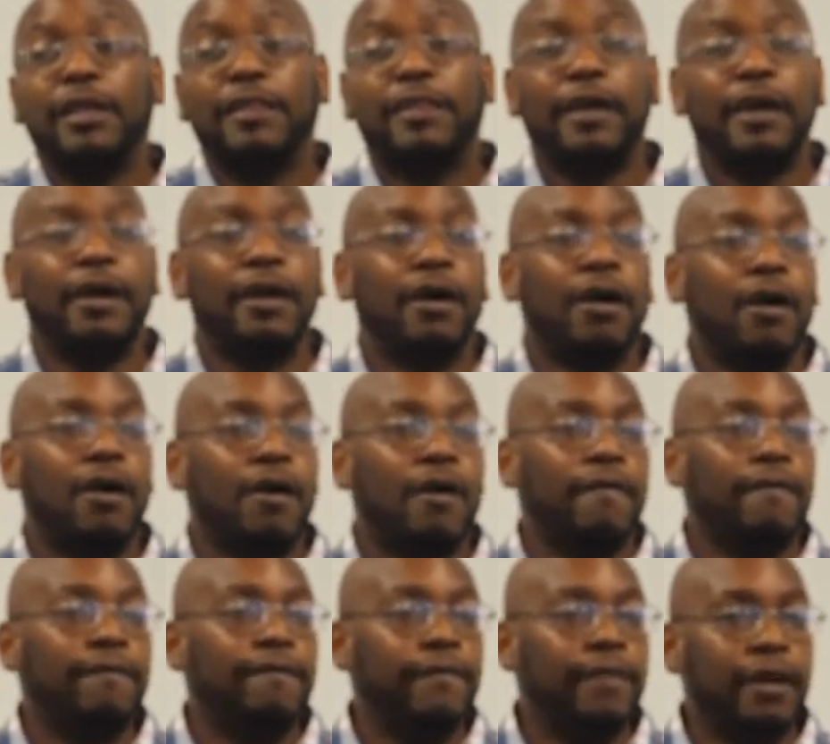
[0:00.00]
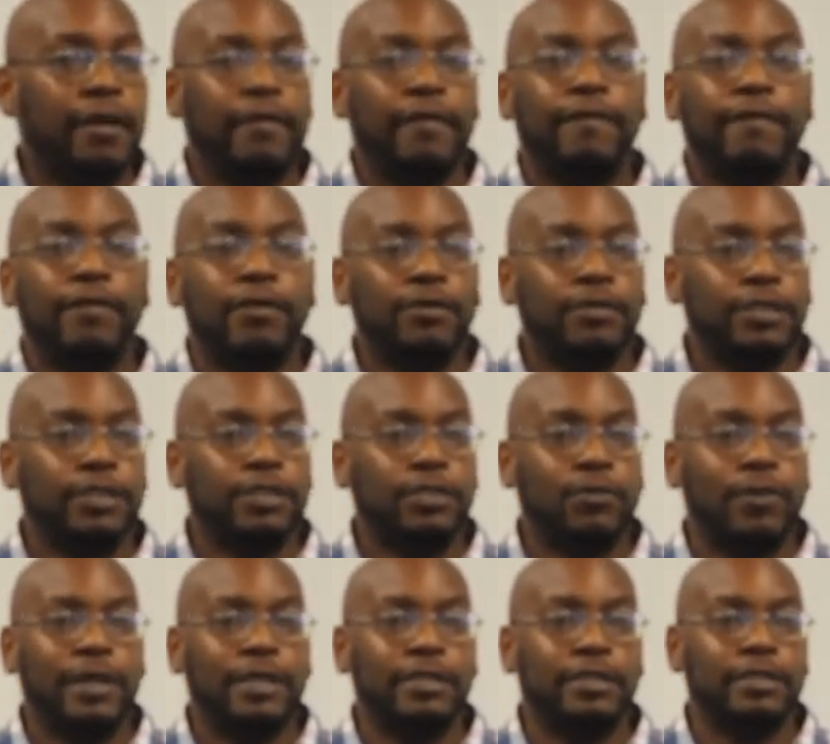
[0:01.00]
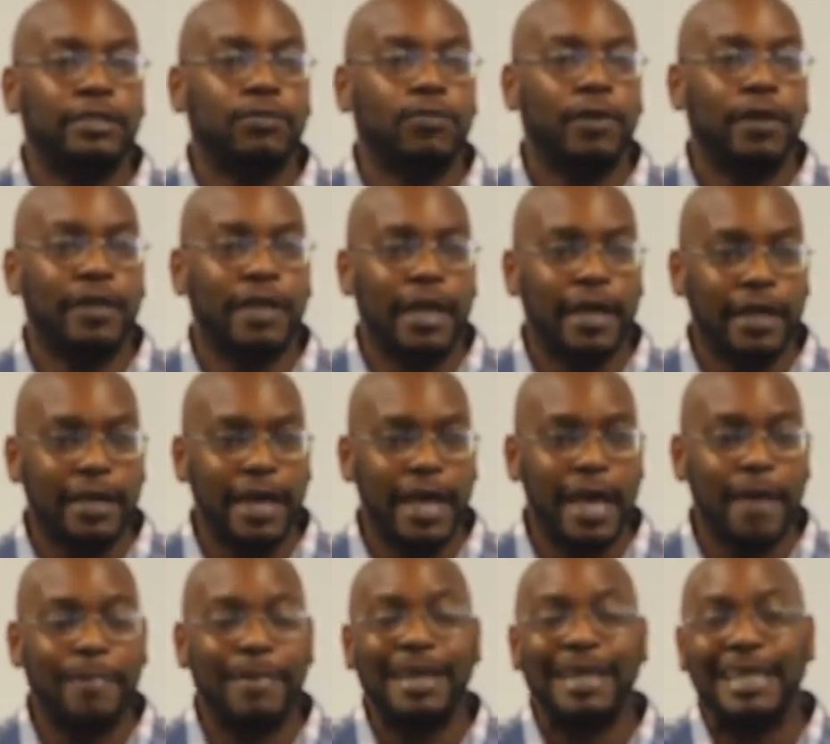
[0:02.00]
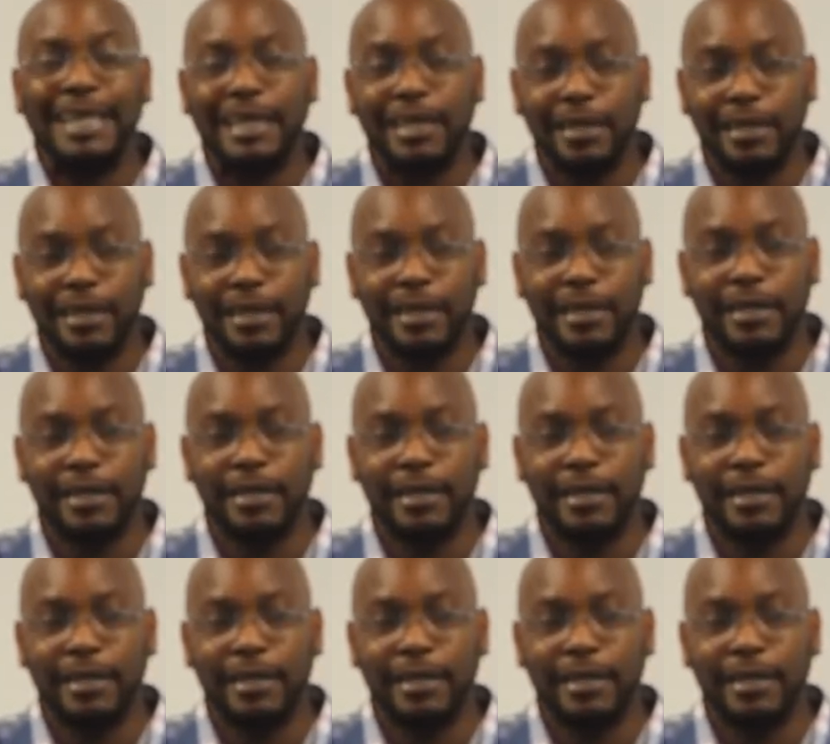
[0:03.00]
There are very few situations where that can happen legally,